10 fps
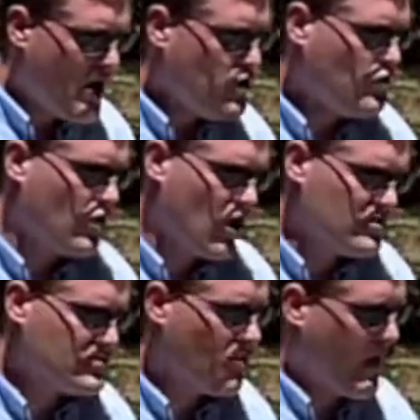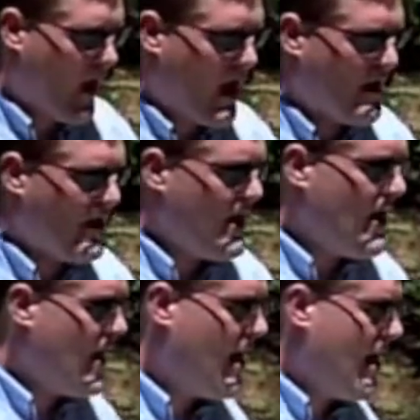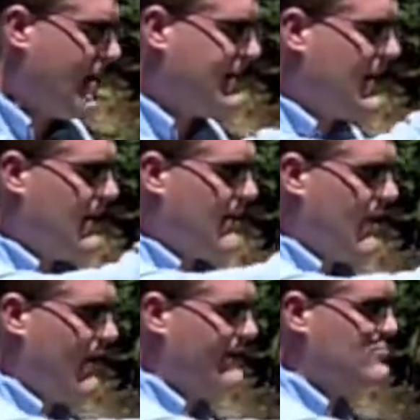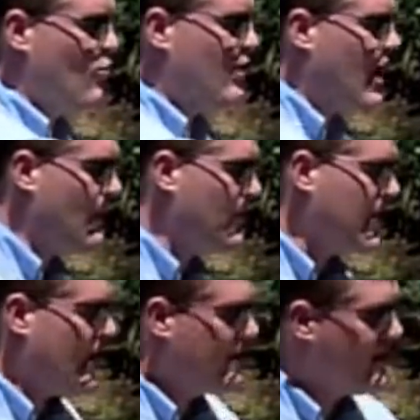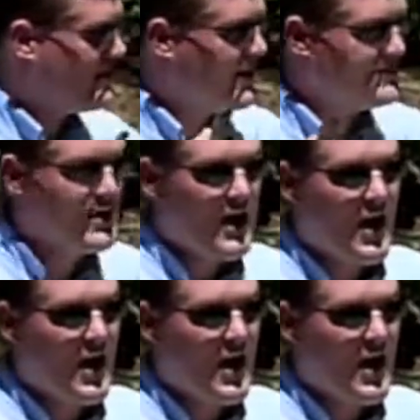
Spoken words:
You could also buy a kit that's more complicated that does